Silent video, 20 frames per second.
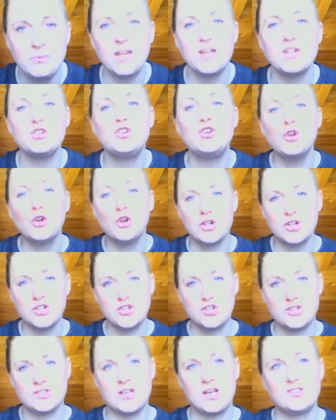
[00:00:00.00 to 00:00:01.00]
It
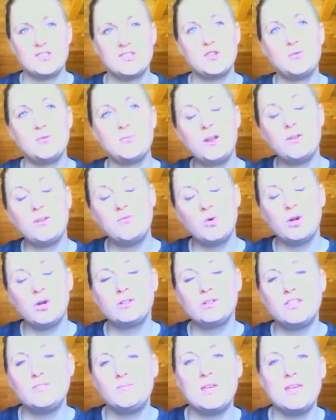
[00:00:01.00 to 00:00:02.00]
nourishes us. So
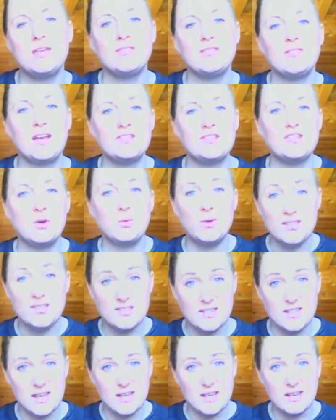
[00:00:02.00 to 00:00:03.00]
metaphorically speaking, that's how we
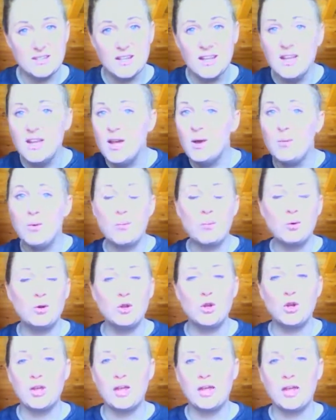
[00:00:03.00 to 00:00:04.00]
see it when
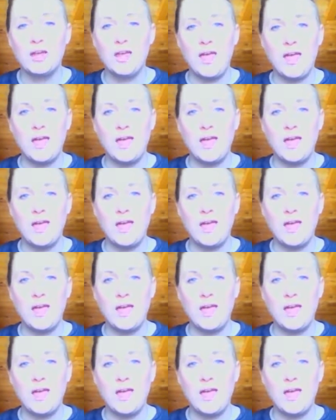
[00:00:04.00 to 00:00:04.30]
we're looking